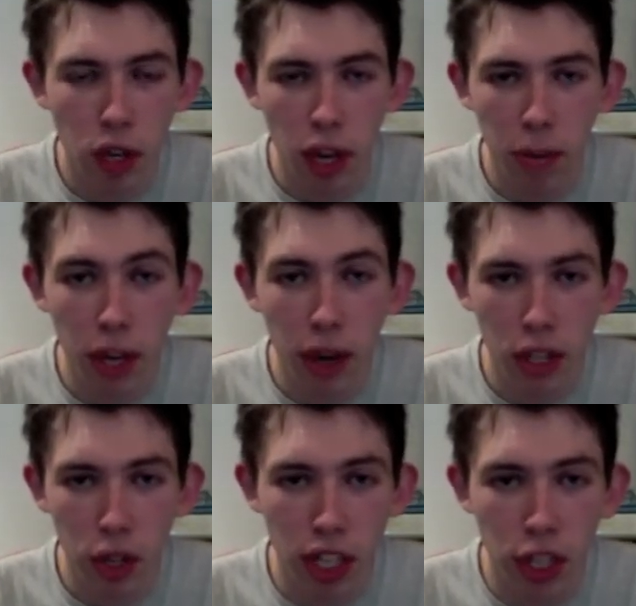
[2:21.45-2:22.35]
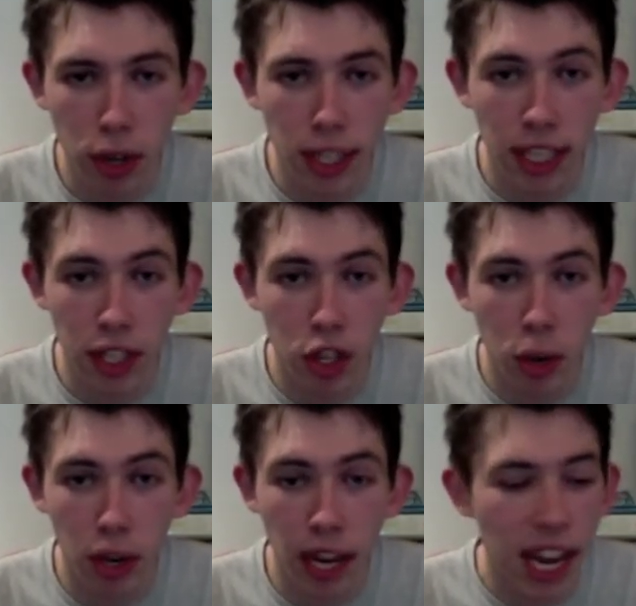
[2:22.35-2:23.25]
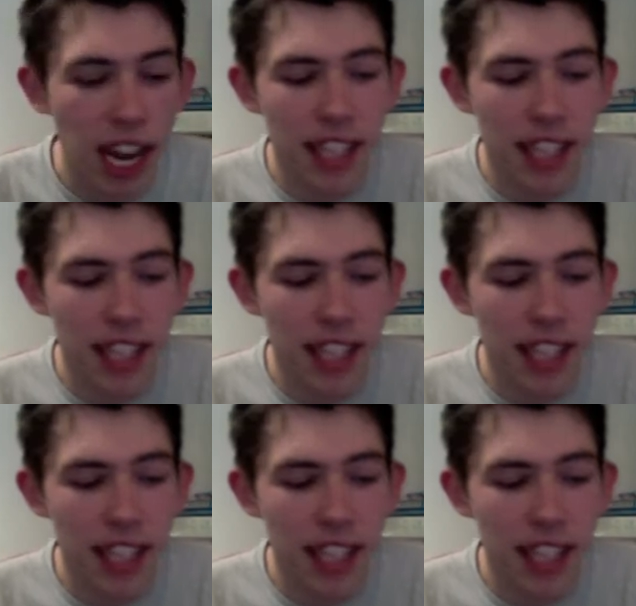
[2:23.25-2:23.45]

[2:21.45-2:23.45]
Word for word: Um, you know it's Sonic 2 because there's a 2 on it.